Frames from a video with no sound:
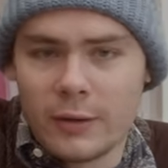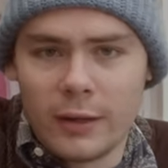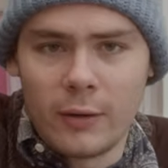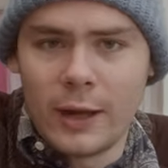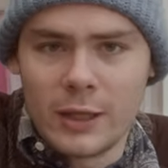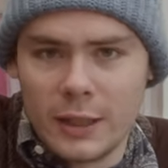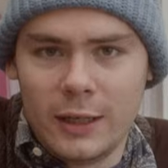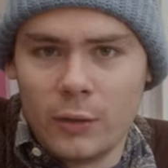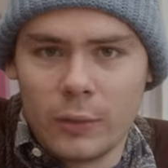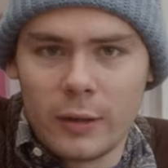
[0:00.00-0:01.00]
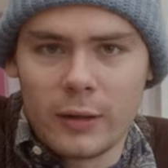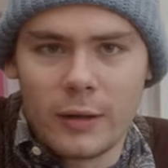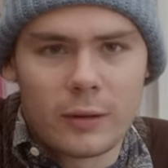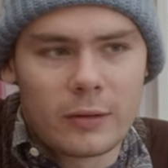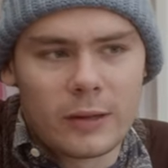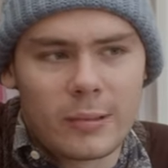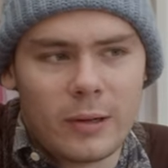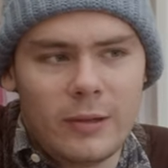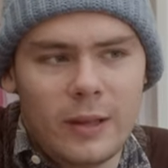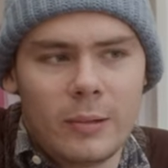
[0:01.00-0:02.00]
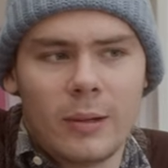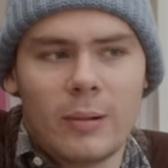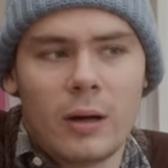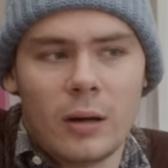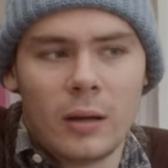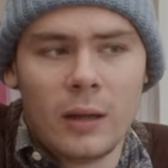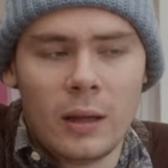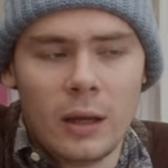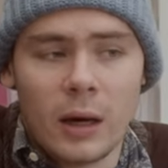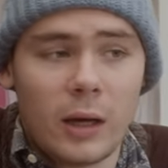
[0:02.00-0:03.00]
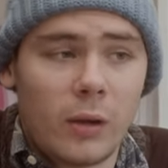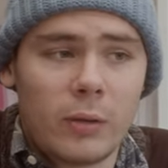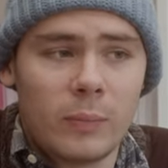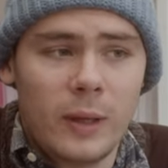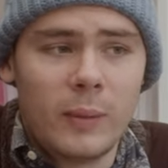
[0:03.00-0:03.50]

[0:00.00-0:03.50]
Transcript: I don't actually know what the diagnostic criteria are. I know that